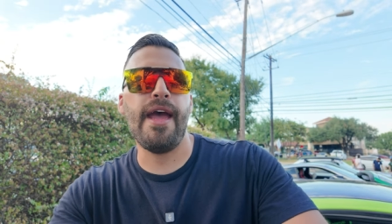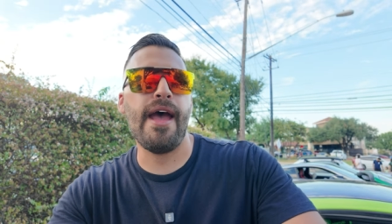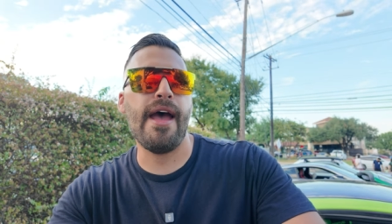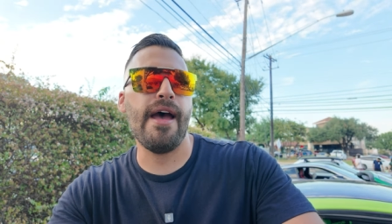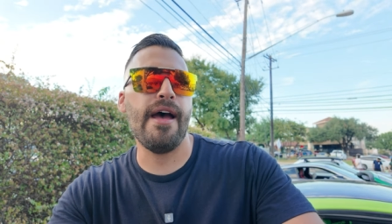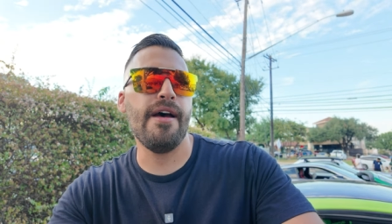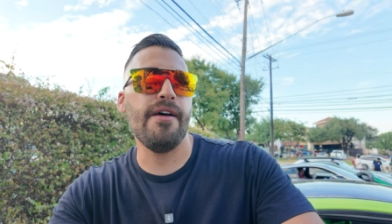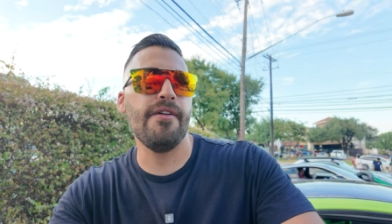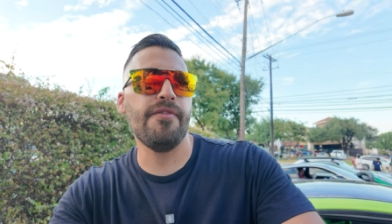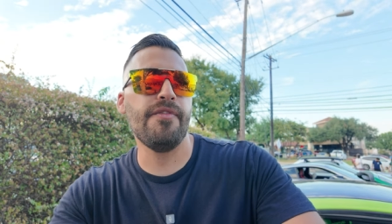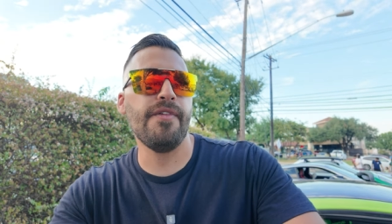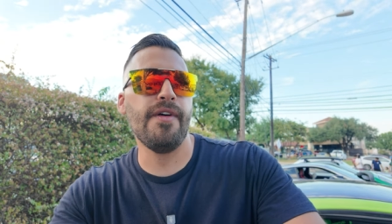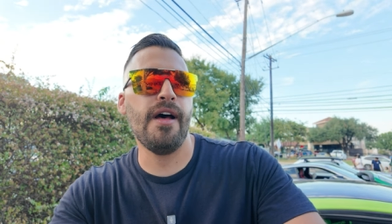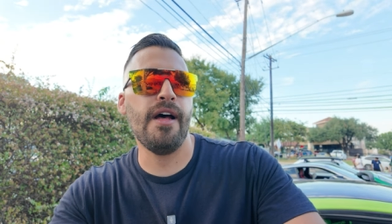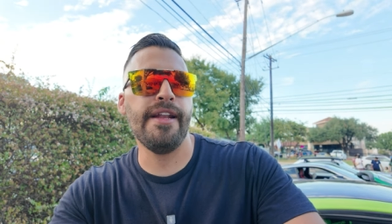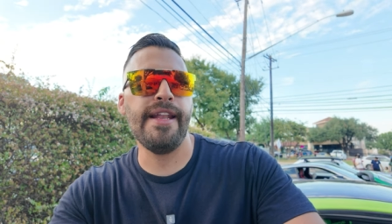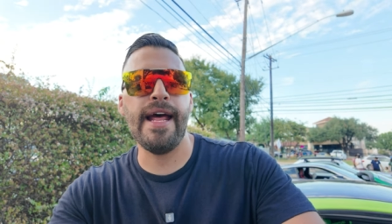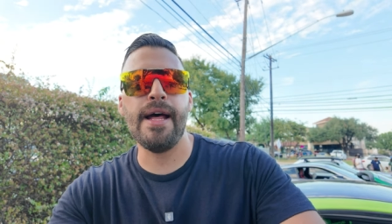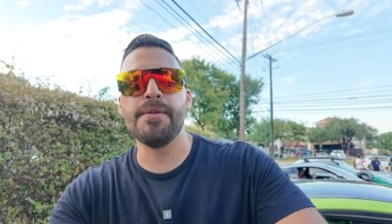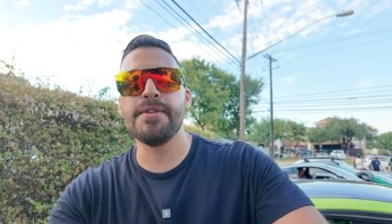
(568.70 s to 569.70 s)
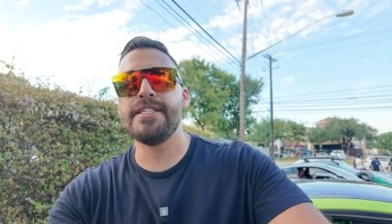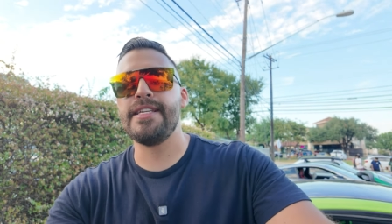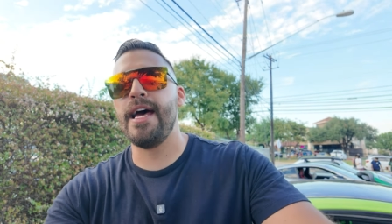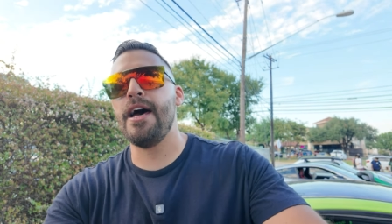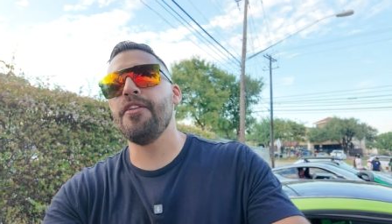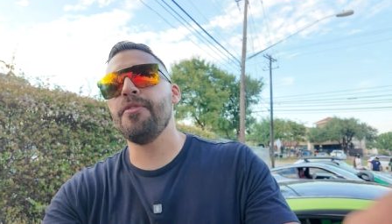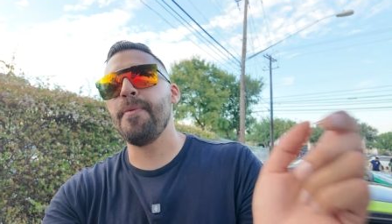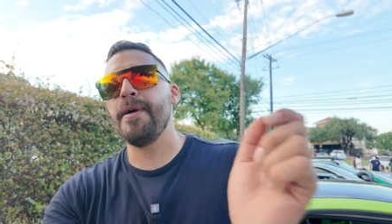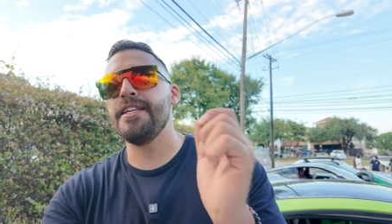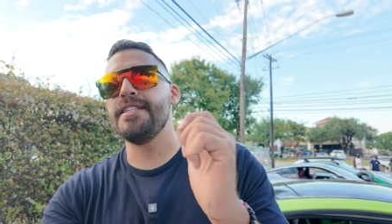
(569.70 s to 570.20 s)
have down
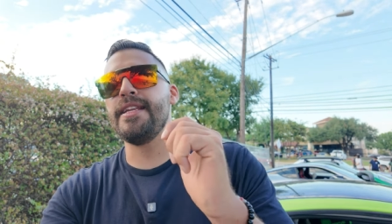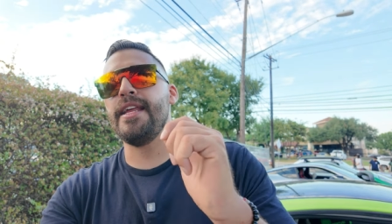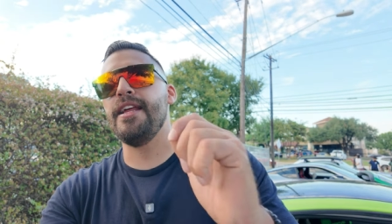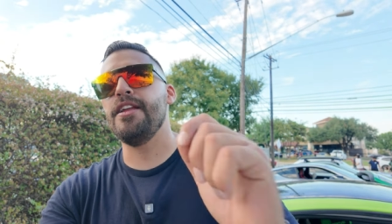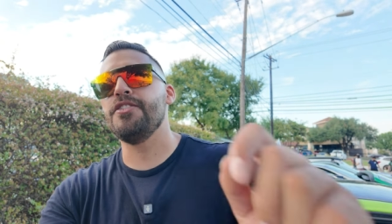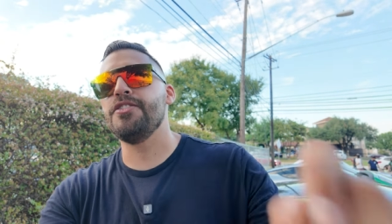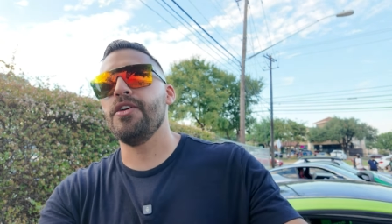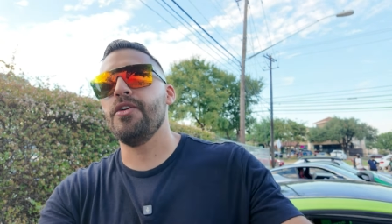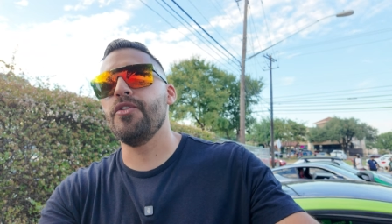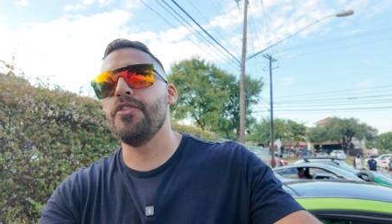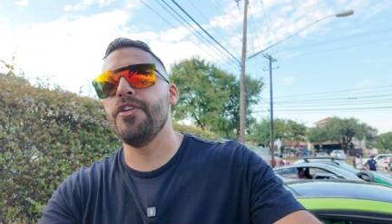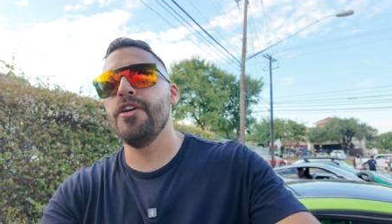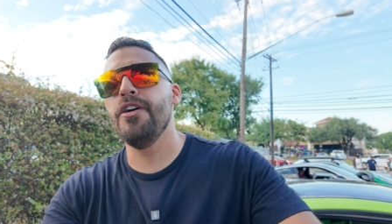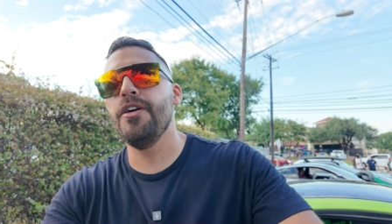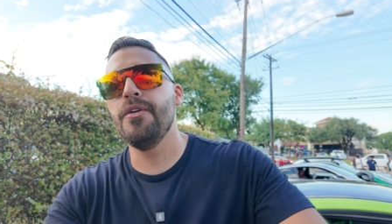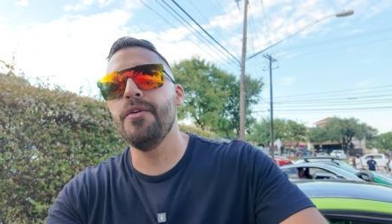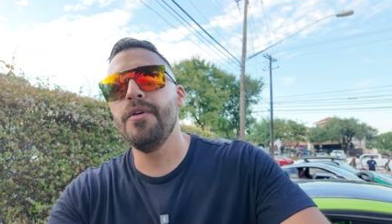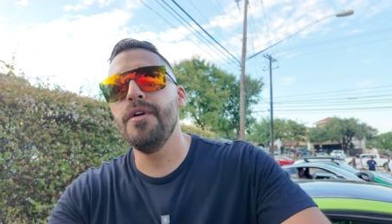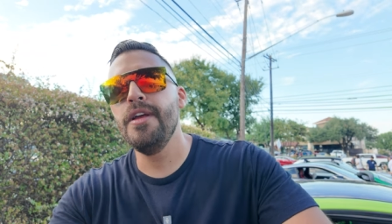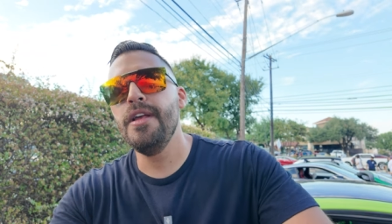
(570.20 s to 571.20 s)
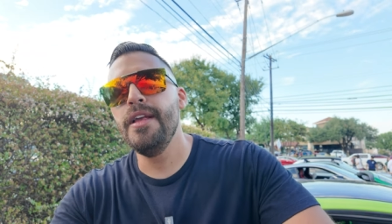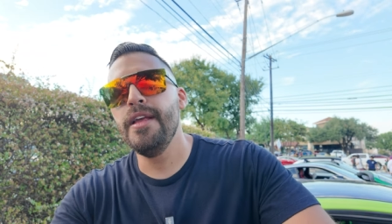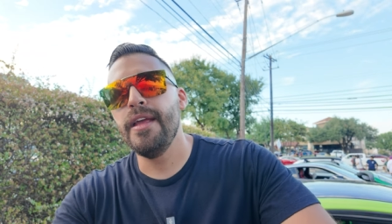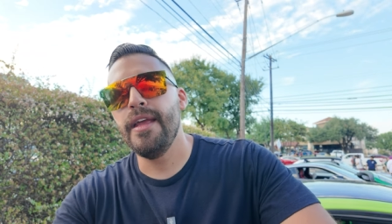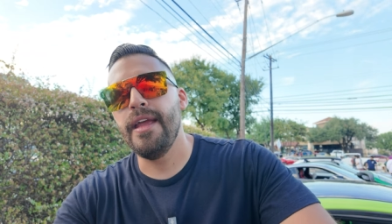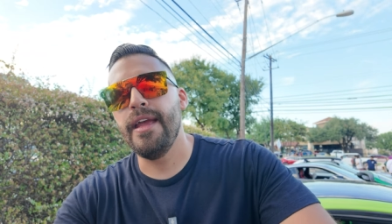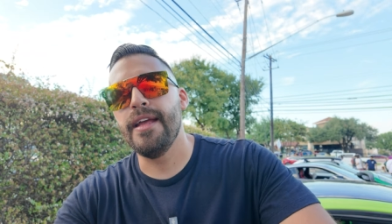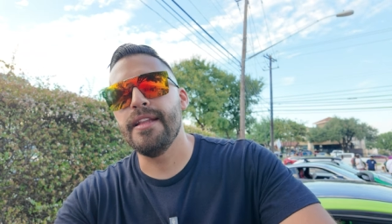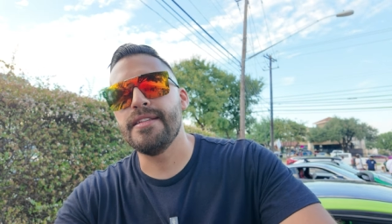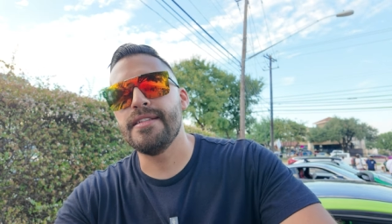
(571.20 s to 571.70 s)
south by San Antonio,
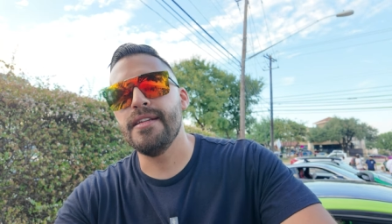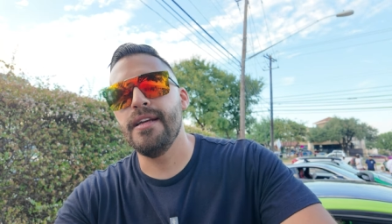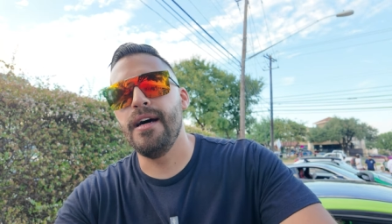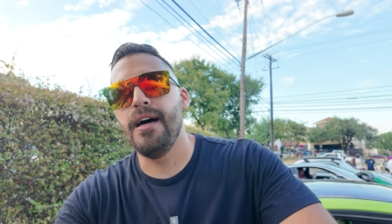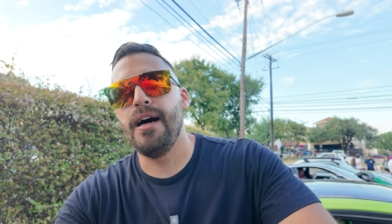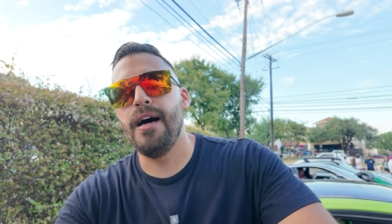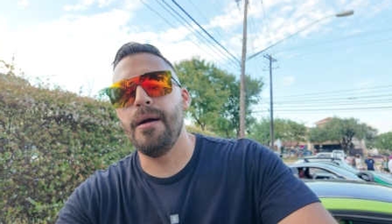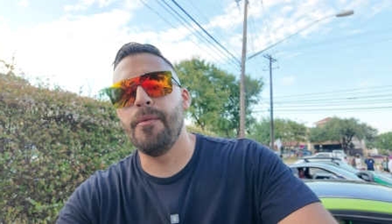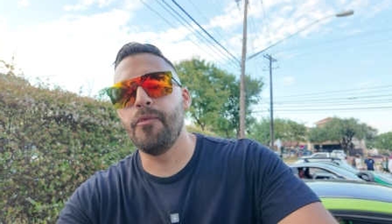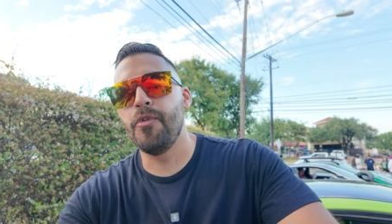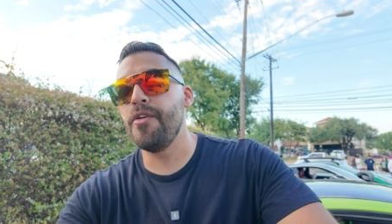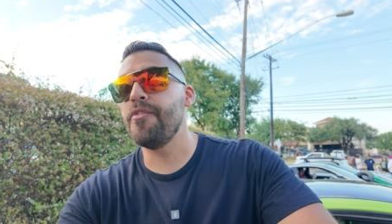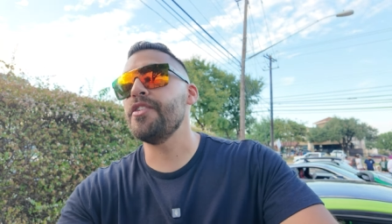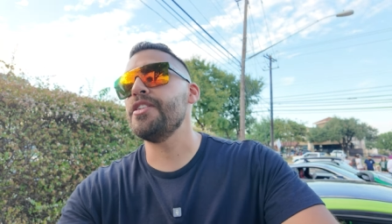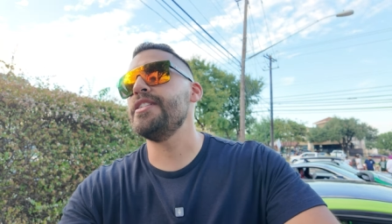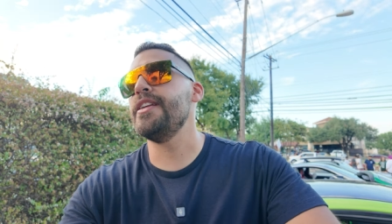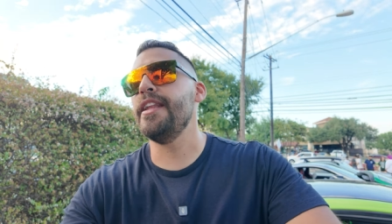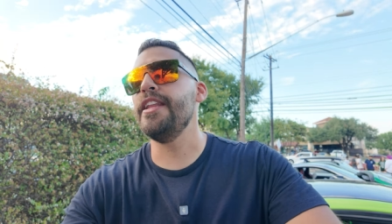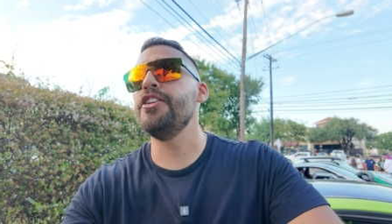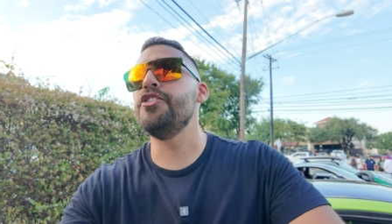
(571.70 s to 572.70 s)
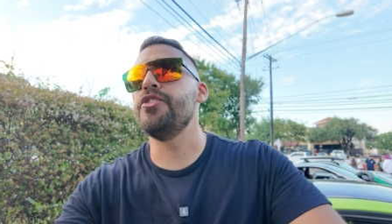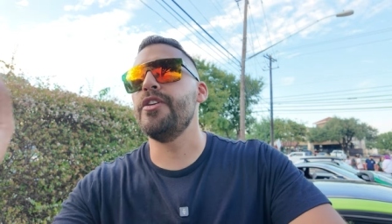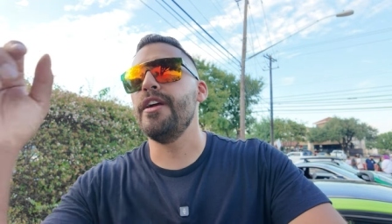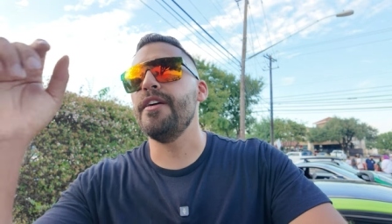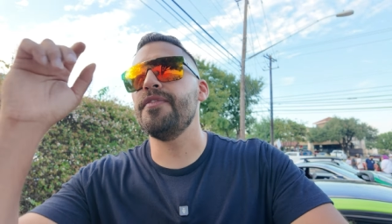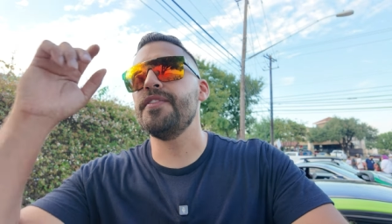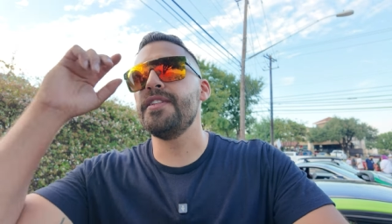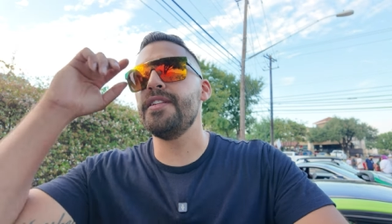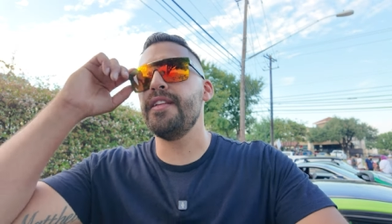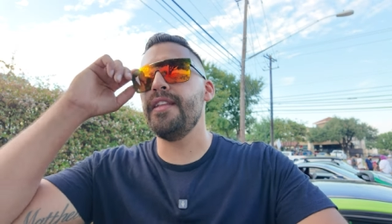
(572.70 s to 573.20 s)
it's River City
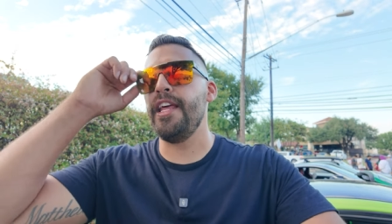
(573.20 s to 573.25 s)
Drift.